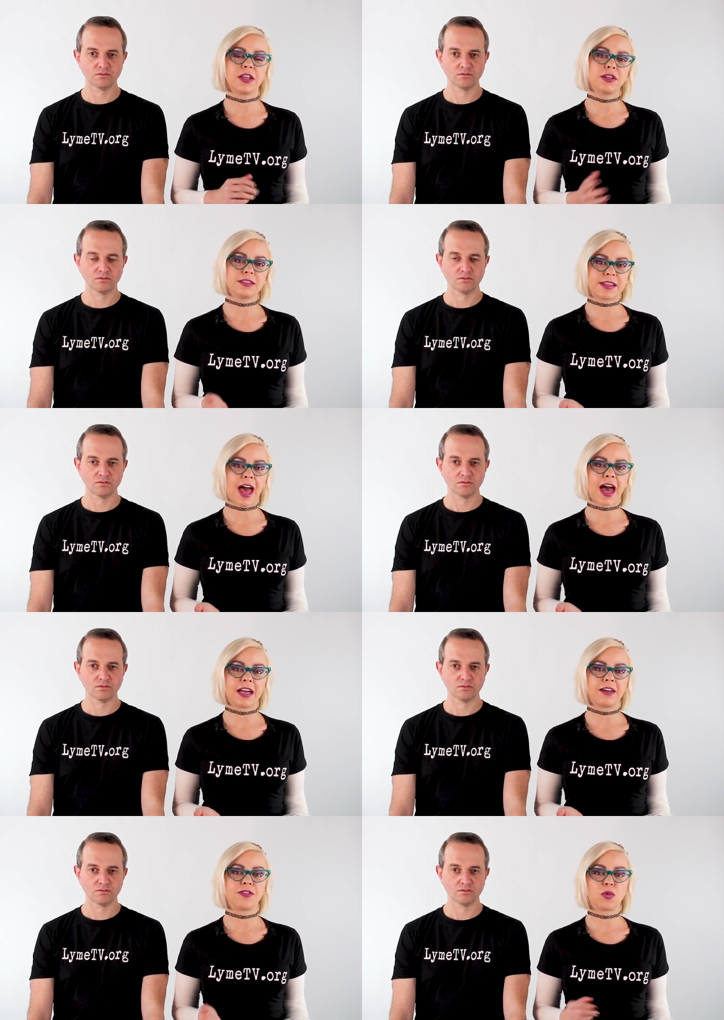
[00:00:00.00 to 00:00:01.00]
Speaker 1: and use
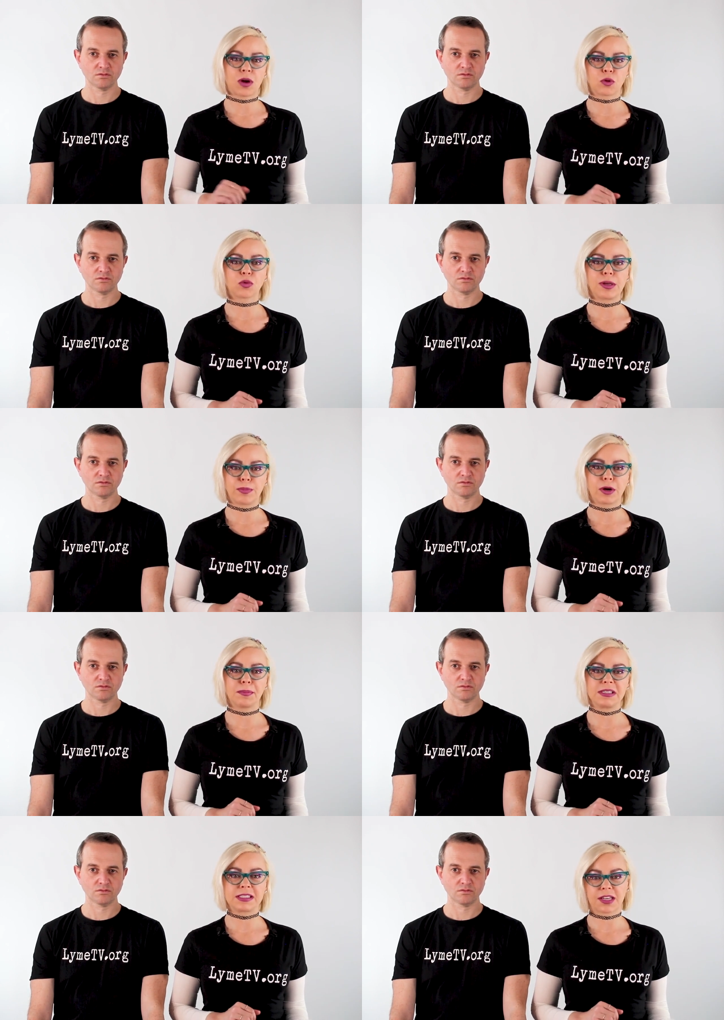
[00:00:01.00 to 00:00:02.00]
that if you want to
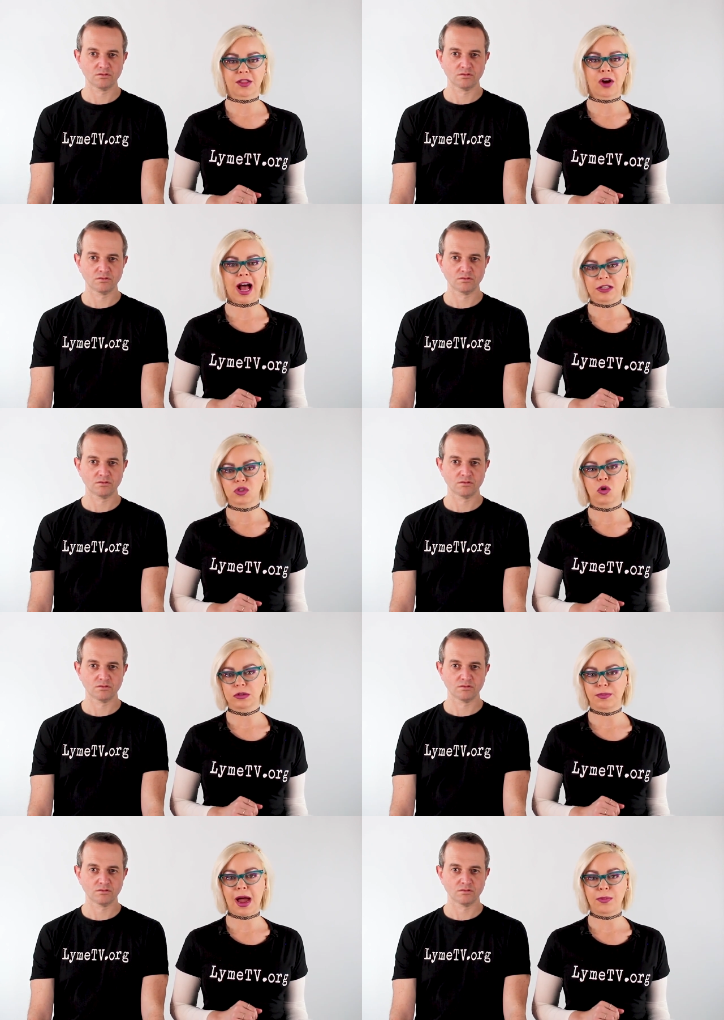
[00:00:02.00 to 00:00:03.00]
repurpose another
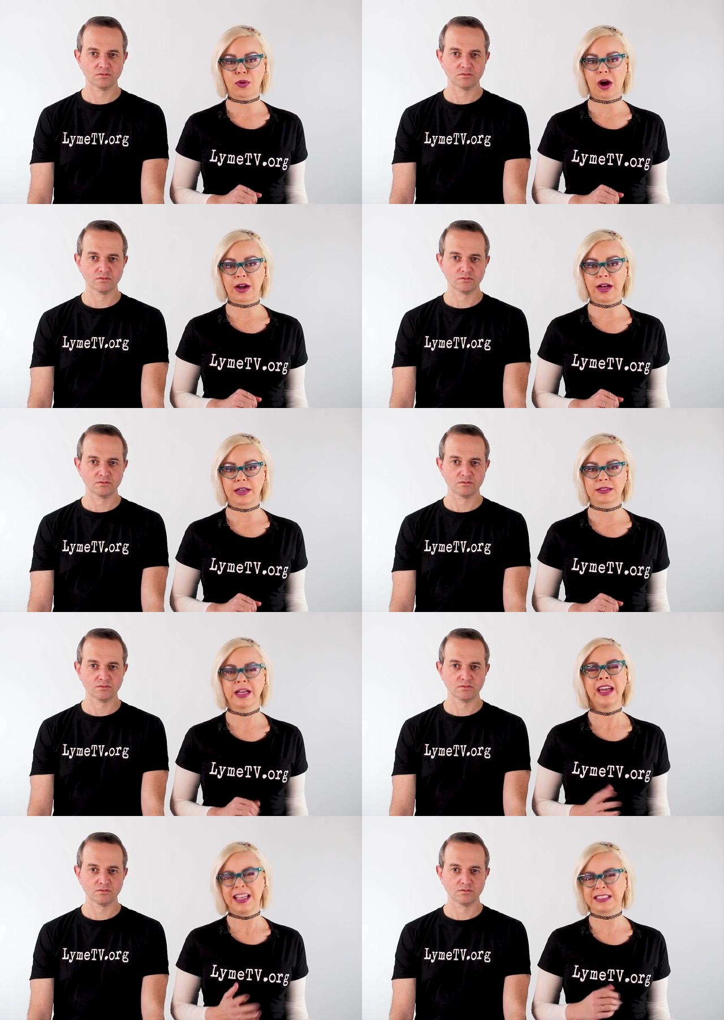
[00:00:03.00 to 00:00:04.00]
household byproduct.
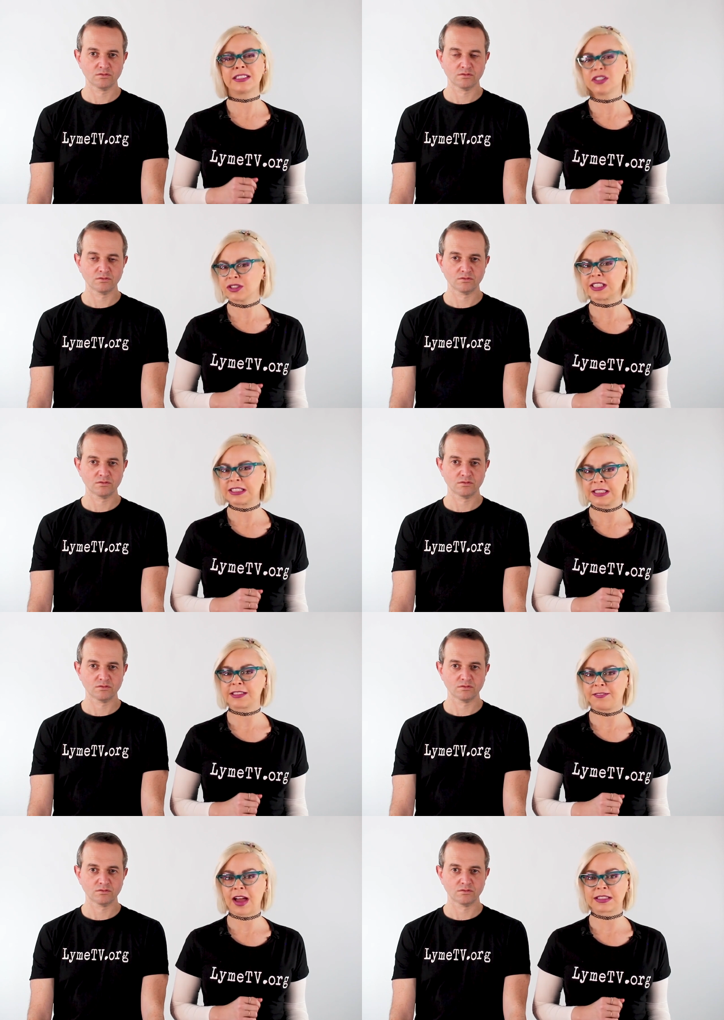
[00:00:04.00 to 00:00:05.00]
It's still just
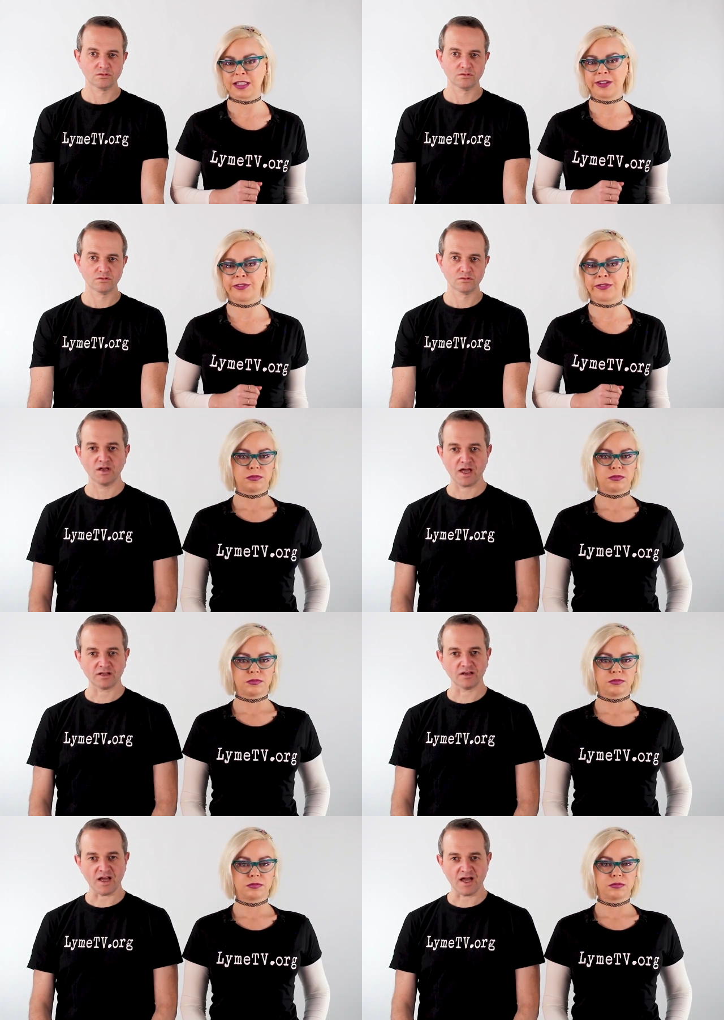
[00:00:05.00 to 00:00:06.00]
as effective.
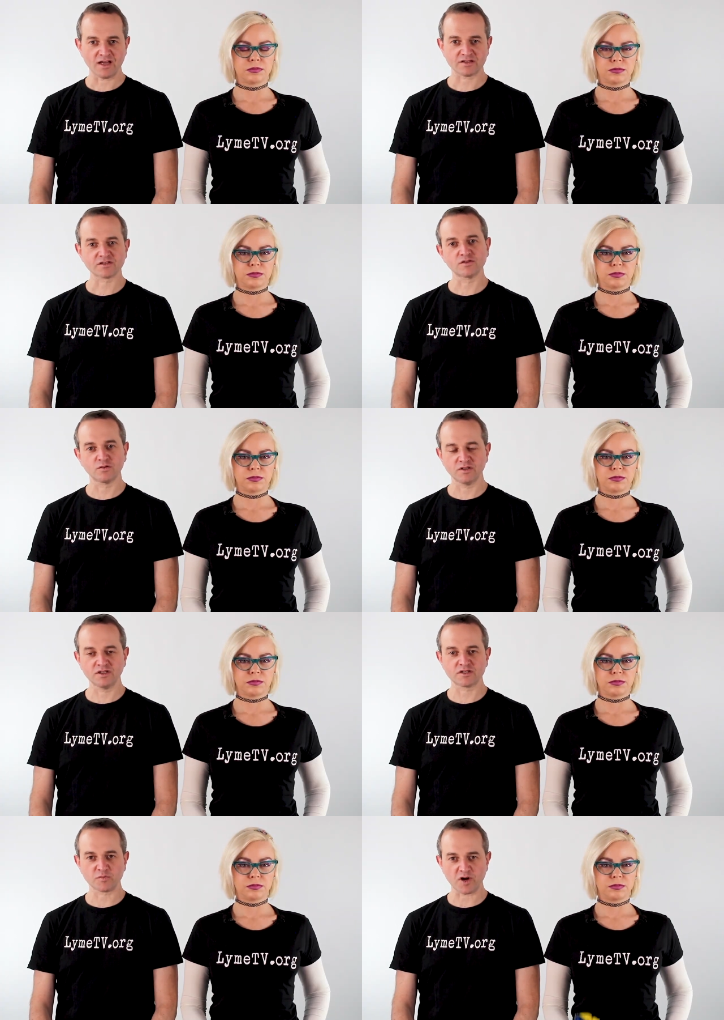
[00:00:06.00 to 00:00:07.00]
Speaker 2: And last, you'll
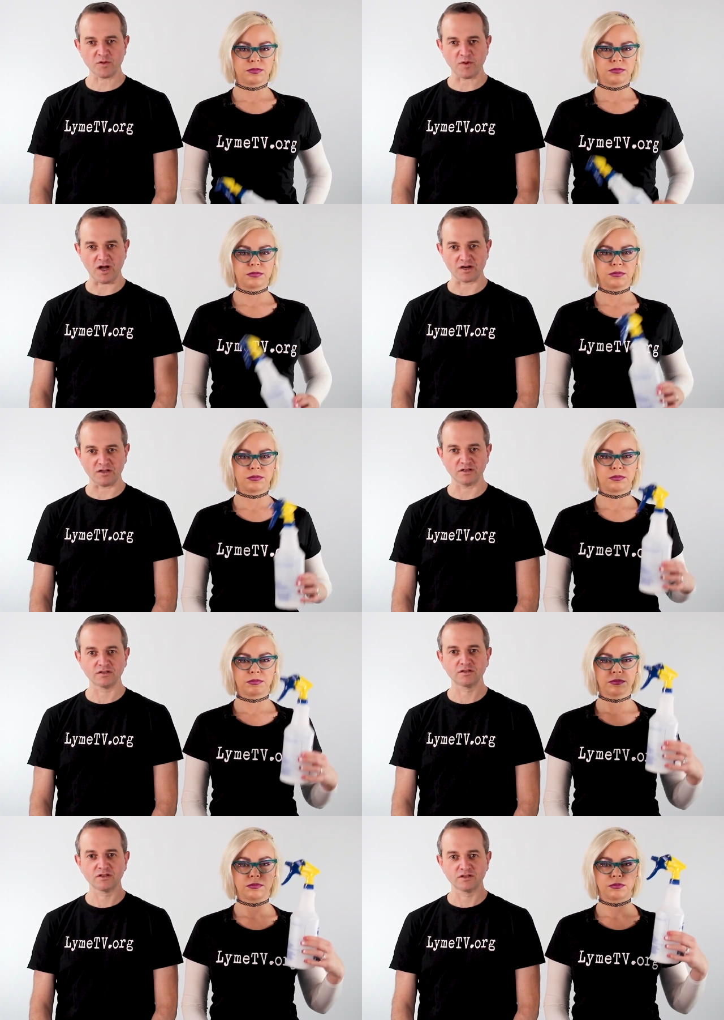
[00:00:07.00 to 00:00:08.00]
need a spray bottle
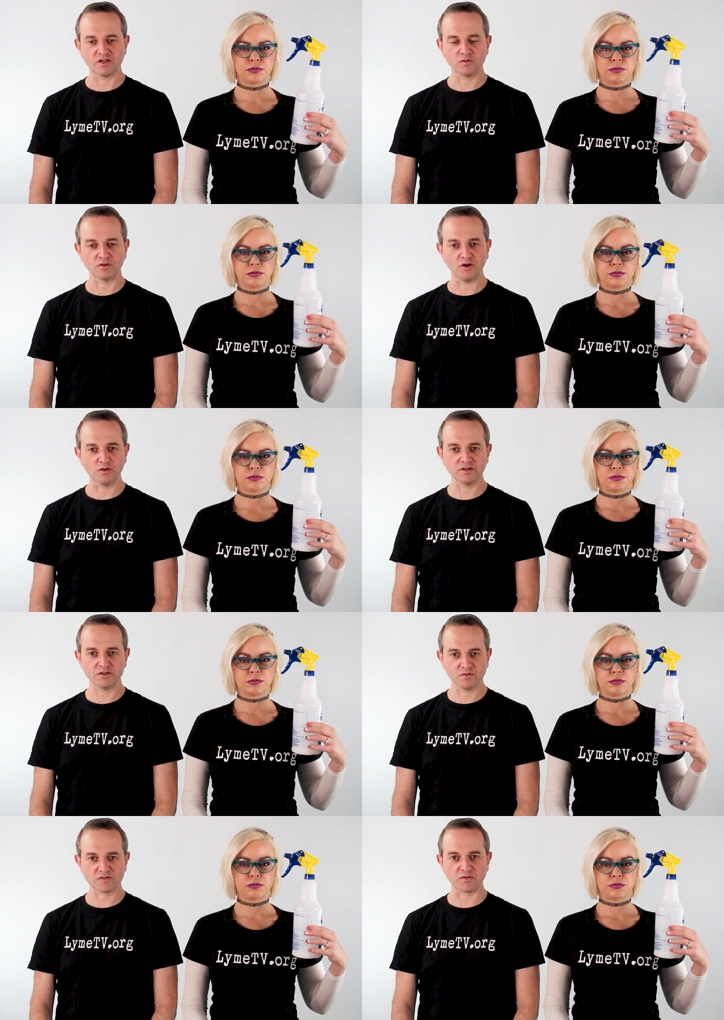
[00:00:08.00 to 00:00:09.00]
that you will only
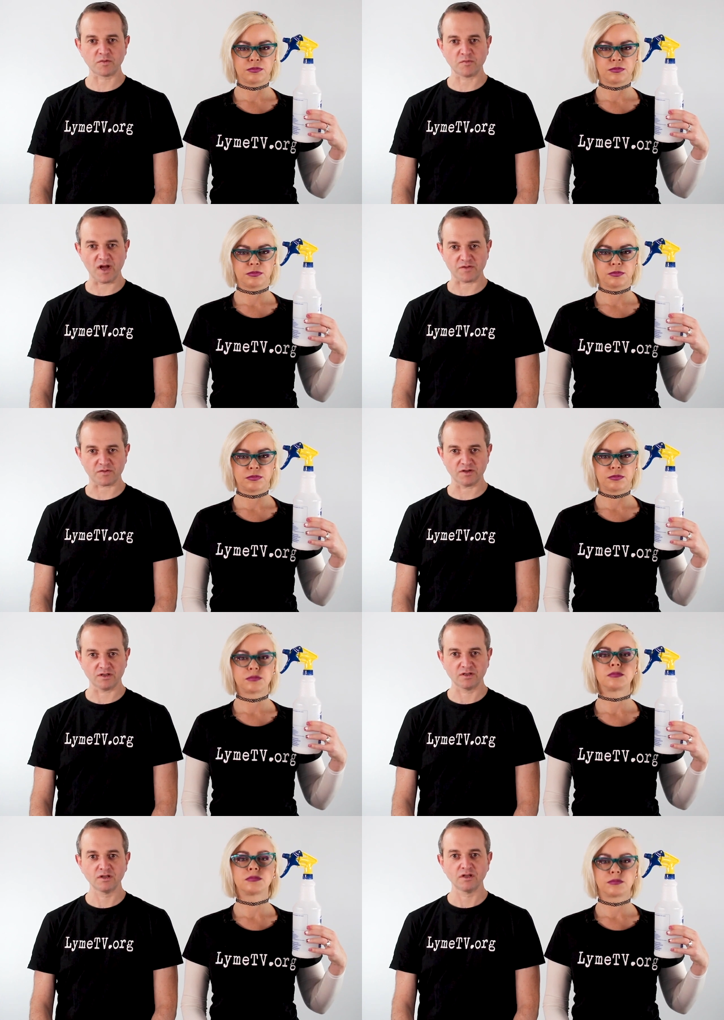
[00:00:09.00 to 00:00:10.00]
use for permethrin
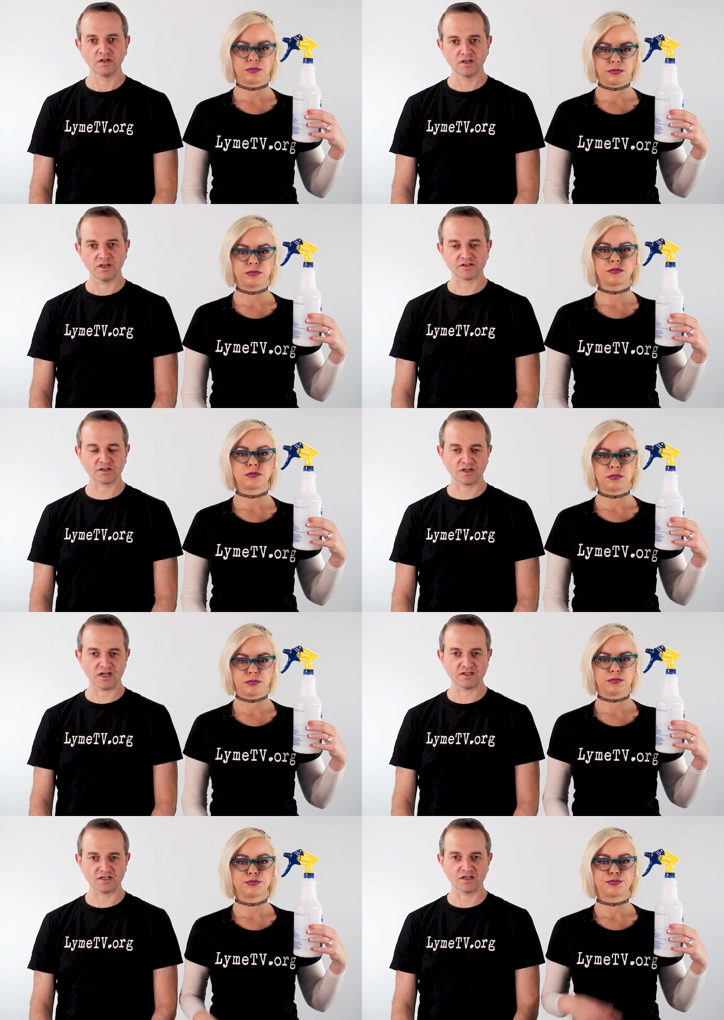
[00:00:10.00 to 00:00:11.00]
it's a good
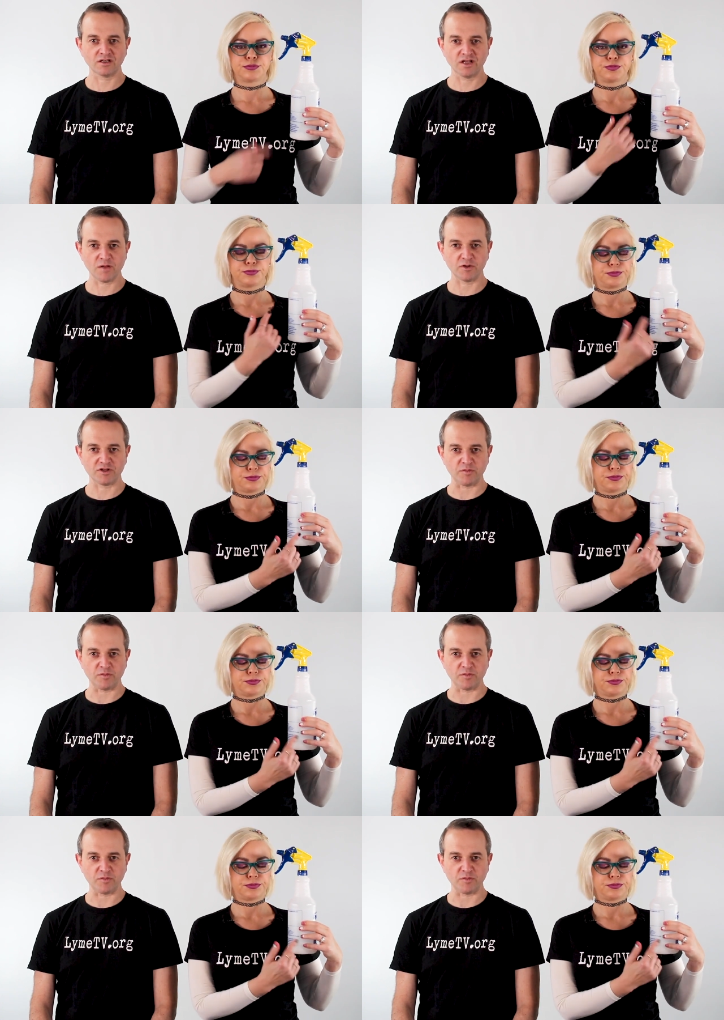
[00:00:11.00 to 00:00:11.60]
idea to label